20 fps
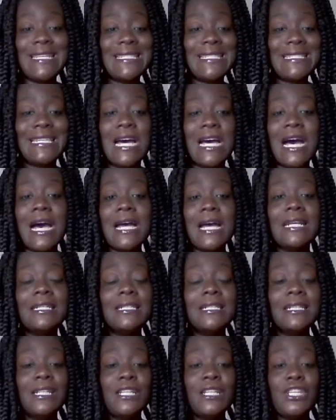It's not,
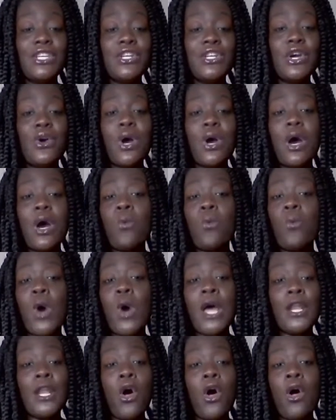a
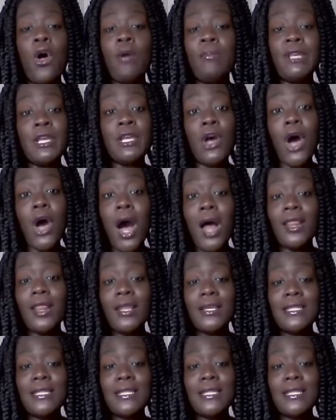one all be all.